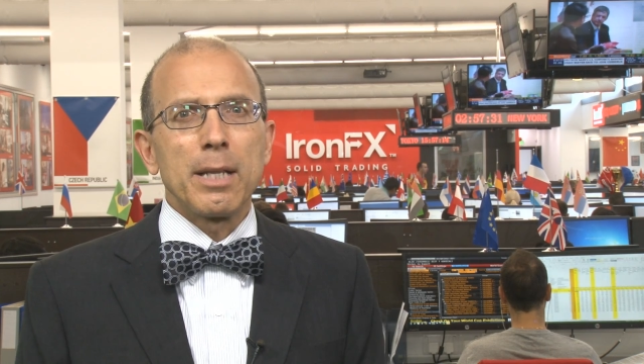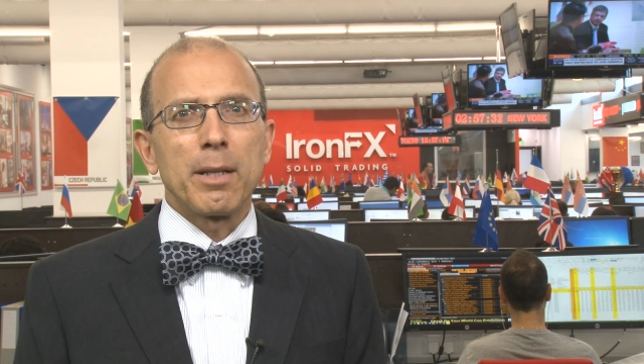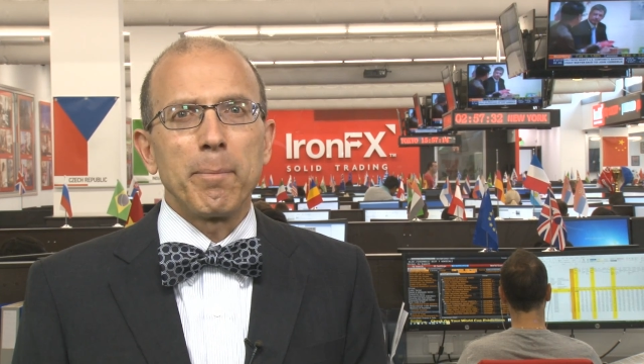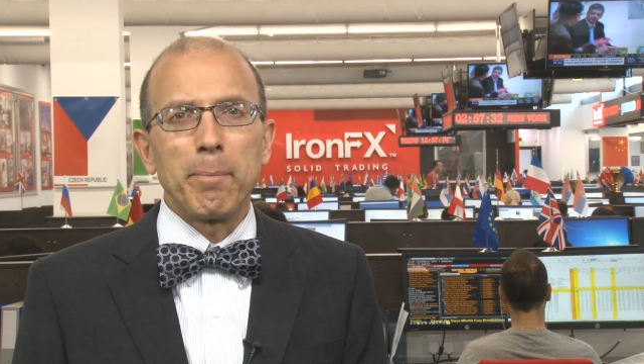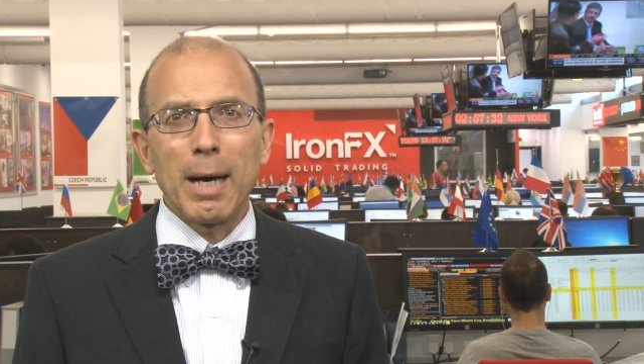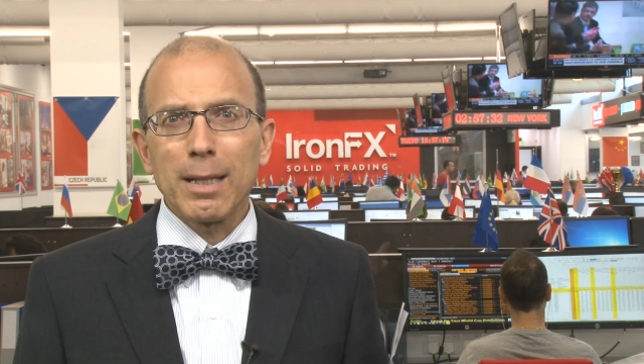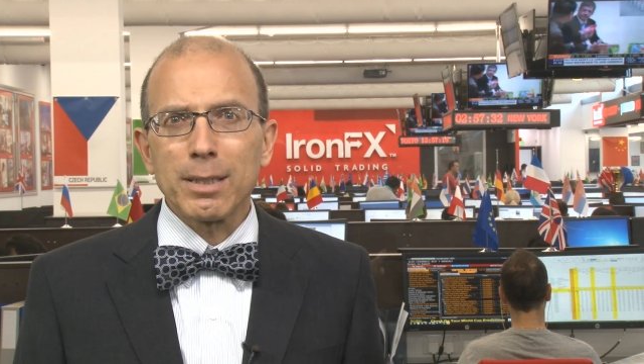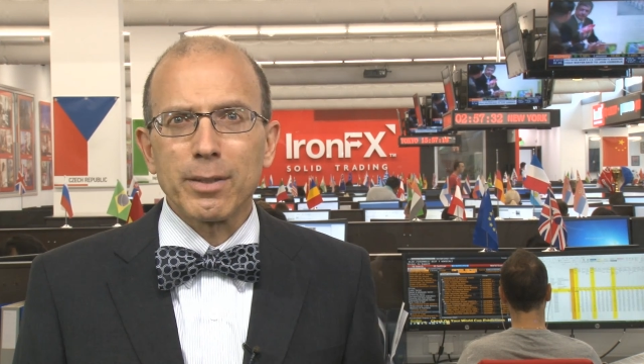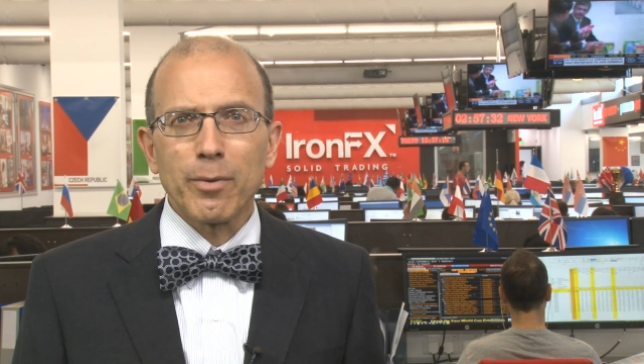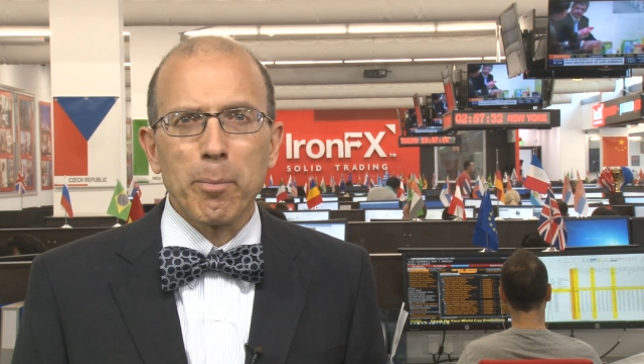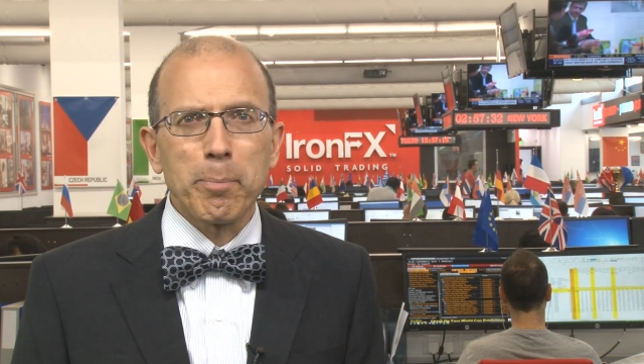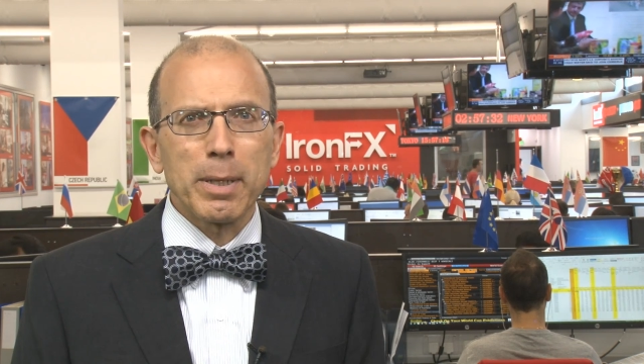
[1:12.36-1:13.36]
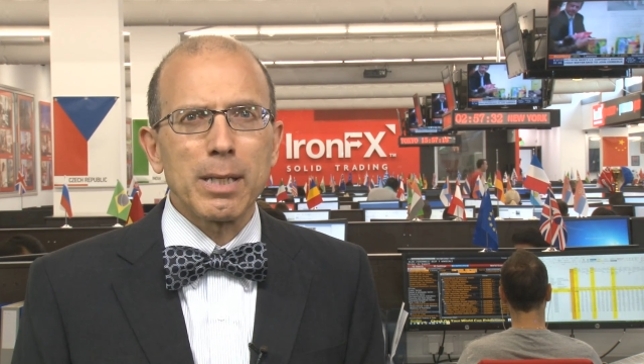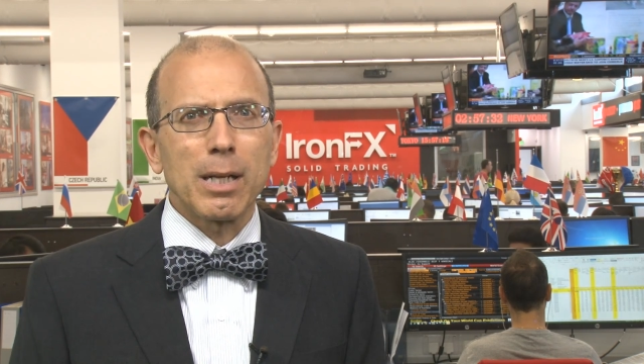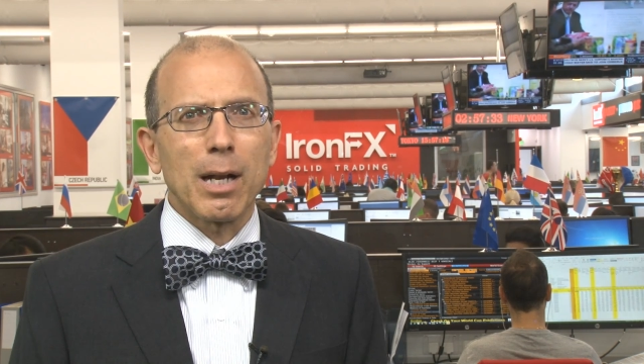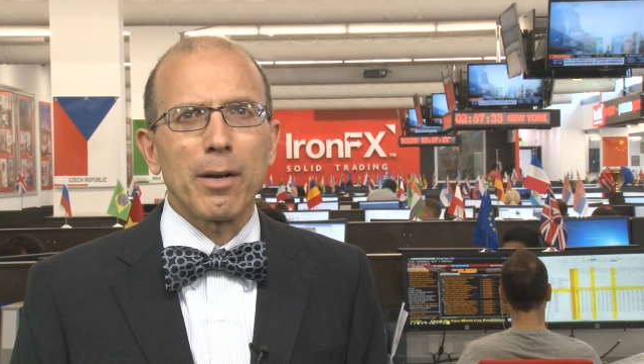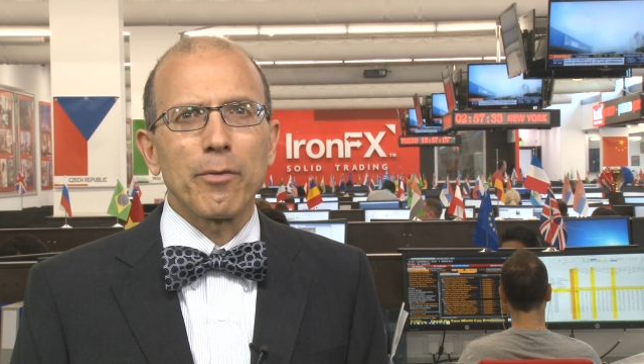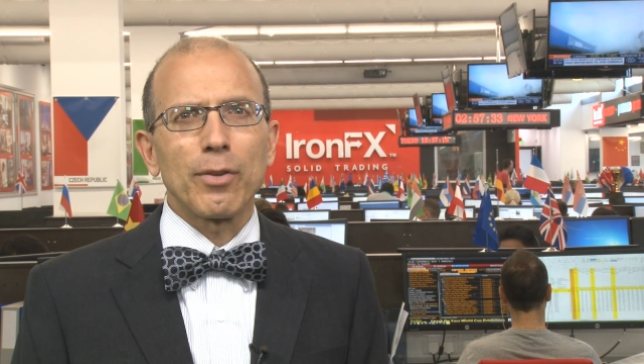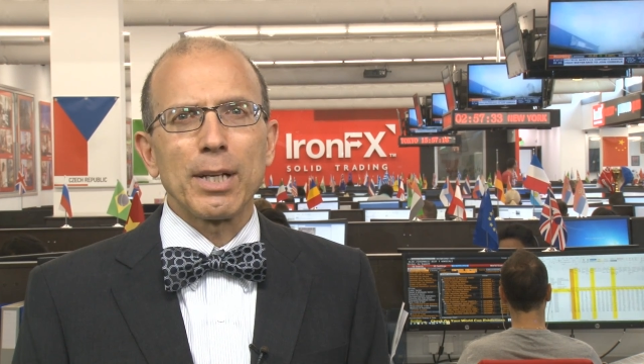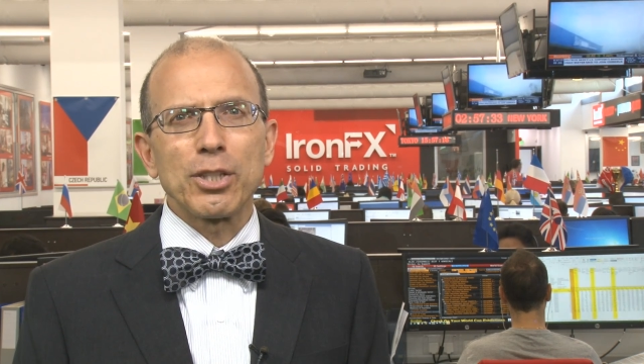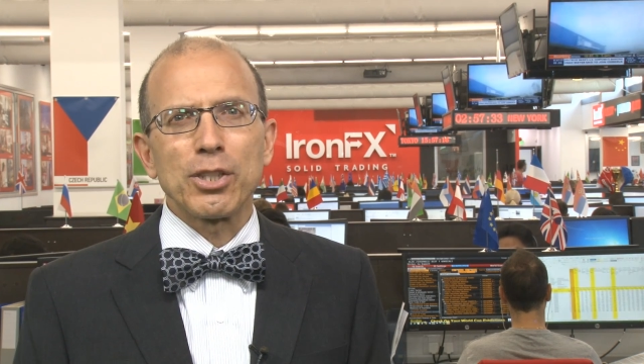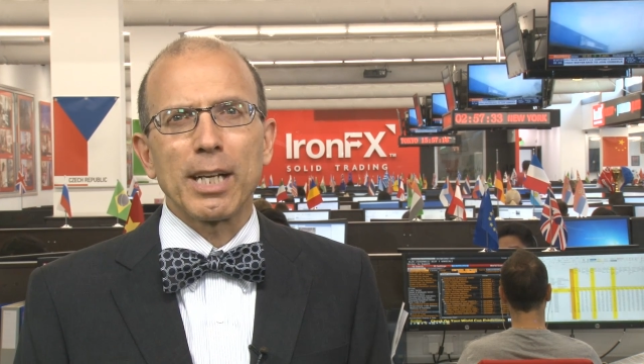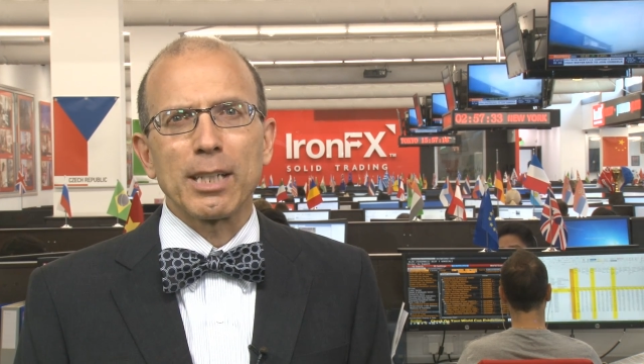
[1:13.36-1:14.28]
The balance of opinion on inflation